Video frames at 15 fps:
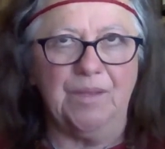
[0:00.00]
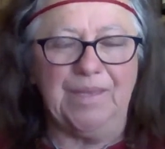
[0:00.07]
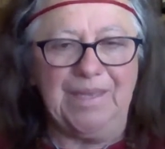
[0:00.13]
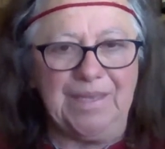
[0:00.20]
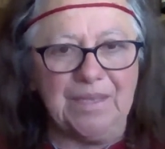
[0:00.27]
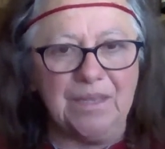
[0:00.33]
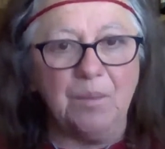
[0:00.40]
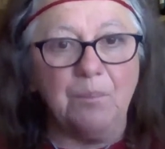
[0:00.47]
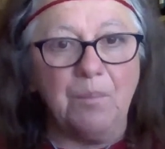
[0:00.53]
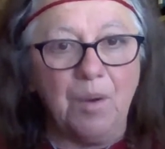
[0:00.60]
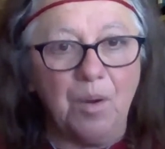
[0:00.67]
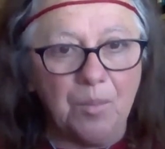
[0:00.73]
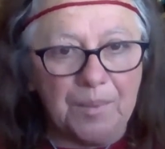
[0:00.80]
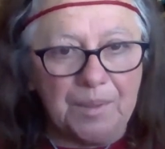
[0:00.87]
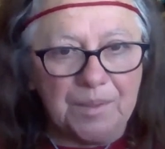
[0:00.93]
in the
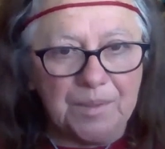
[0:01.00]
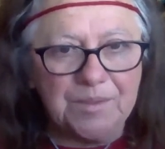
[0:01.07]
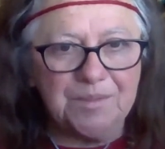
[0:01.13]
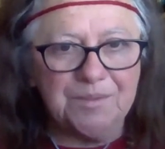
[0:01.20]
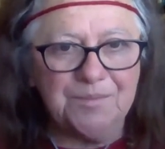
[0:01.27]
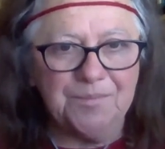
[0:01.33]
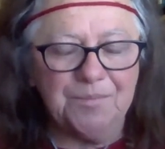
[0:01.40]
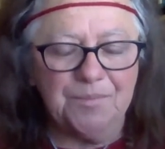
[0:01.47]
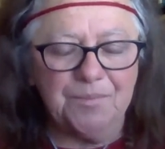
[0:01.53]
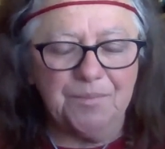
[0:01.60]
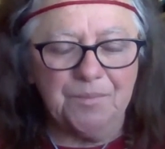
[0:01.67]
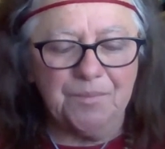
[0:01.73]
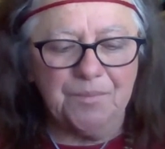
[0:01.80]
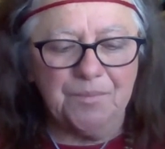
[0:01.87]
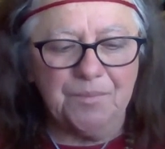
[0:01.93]
moment.
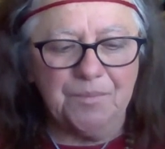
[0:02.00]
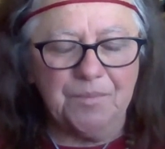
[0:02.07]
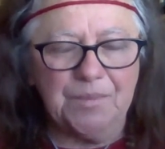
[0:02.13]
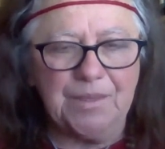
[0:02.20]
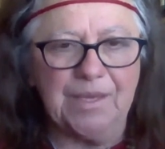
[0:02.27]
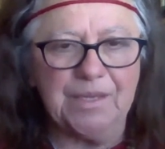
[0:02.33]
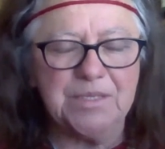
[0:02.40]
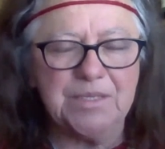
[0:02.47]
That's